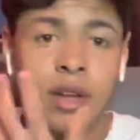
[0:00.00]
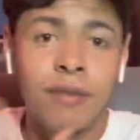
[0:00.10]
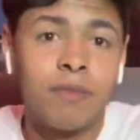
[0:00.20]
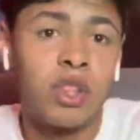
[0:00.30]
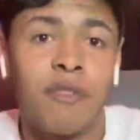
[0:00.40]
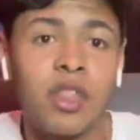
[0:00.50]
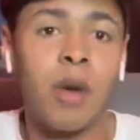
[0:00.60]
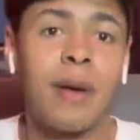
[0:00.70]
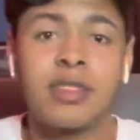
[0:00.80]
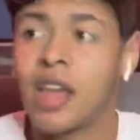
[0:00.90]
living their
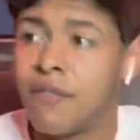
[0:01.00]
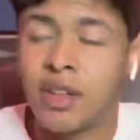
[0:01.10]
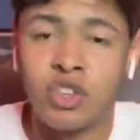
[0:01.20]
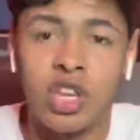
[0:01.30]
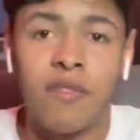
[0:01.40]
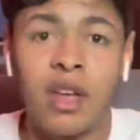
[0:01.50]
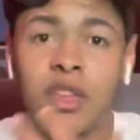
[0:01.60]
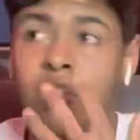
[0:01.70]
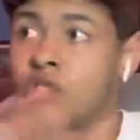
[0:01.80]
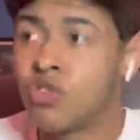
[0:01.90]
best life and
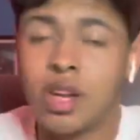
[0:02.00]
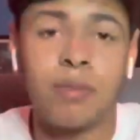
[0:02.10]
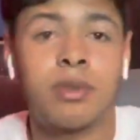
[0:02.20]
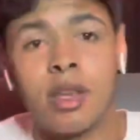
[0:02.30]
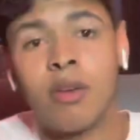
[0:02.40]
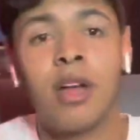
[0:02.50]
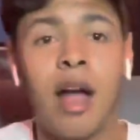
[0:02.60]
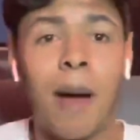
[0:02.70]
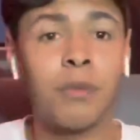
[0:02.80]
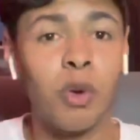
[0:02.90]
achieving their dreams. So
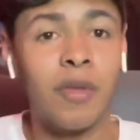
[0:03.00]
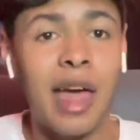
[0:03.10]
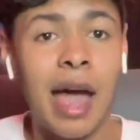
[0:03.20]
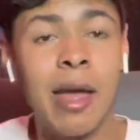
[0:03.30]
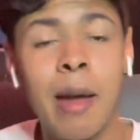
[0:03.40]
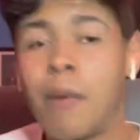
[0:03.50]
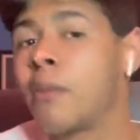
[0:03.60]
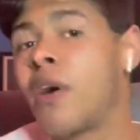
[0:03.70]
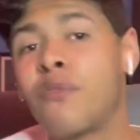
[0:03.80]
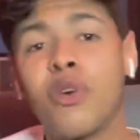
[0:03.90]
I'm doing that. But
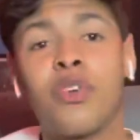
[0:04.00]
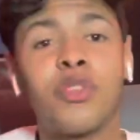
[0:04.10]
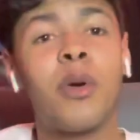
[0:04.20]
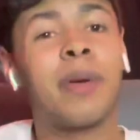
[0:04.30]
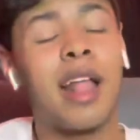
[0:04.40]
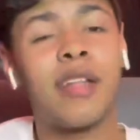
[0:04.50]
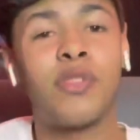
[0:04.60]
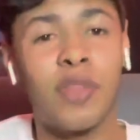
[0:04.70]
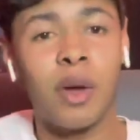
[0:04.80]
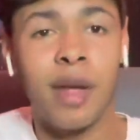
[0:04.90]
without further ado, I'm going to end this
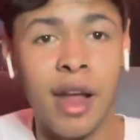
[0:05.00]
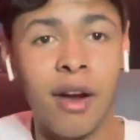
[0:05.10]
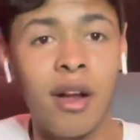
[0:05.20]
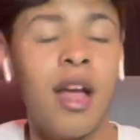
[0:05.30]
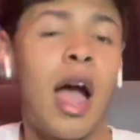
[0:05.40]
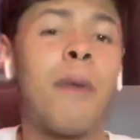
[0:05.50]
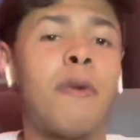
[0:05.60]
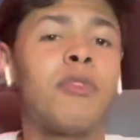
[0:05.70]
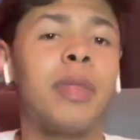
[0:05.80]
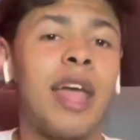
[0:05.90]
video here. I hope
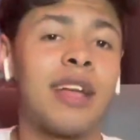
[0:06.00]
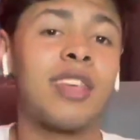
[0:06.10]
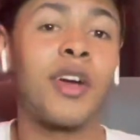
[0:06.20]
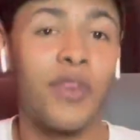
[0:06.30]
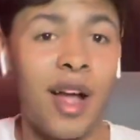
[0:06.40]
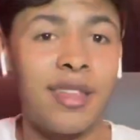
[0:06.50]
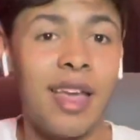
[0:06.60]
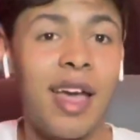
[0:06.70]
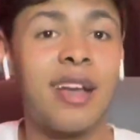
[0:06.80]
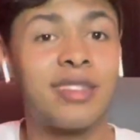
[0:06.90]
everybody has a great
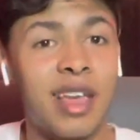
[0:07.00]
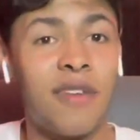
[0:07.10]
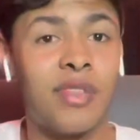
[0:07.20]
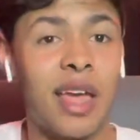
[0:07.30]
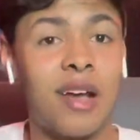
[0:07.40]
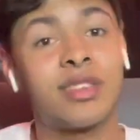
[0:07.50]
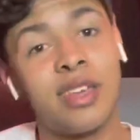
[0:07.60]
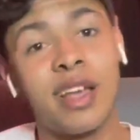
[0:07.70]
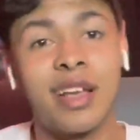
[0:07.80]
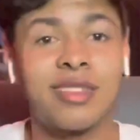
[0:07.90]
day, a safe day. I'll see
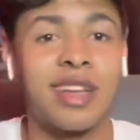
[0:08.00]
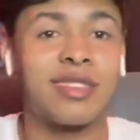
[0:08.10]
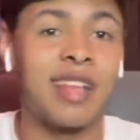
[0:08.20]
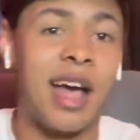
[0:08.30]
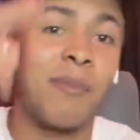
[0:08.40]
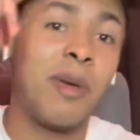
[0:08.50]
you guys next time.